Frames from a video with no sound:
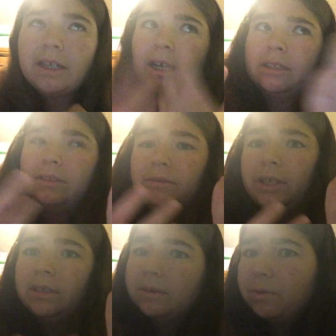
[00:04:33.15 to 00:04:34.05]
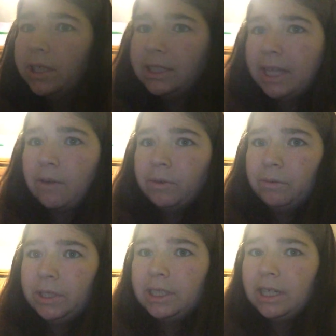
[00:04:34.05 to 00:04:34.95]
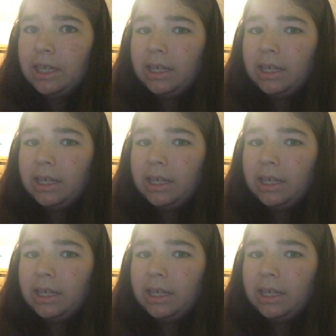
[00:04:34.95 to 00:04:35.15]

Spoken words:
Hansel and Gretel, whereas that one was,